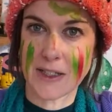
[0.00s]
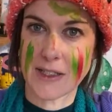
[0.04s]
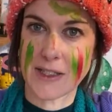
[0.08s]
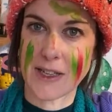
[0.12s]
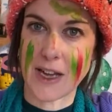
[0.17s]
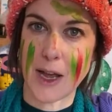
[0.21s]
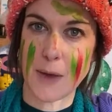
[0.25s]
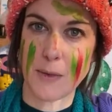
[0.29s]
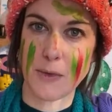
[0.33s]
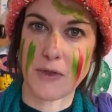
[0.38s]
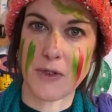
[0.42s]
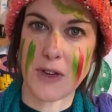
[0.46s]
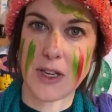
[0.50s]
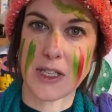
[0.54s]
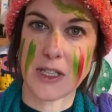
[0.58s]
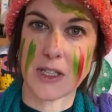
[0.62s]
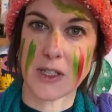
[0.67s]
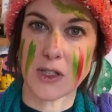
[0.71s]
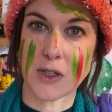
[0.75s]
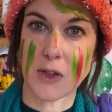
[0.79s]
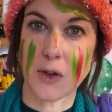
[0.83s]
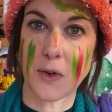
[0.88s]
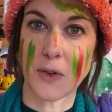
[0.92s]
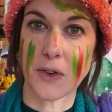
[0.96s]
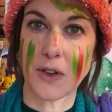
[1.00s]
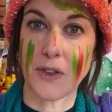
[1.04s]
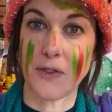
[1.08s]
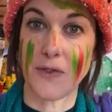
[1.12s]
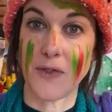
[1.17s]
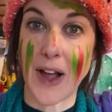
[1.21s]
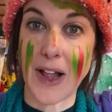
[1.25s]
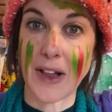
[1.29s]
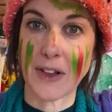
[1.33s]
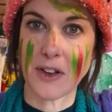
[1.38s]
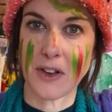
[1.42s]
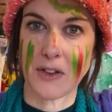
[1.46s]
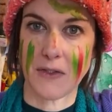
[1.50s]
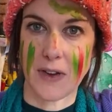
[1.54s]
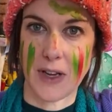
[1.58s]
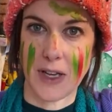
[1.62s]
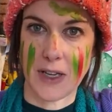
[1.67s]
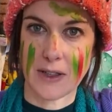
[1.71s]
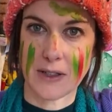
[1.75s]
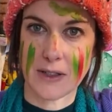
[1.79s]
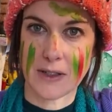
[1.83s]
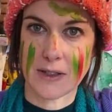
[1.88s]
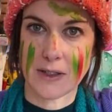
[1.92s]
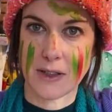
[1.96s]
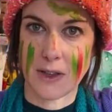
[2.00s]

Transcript: type creatures called the Valkyries,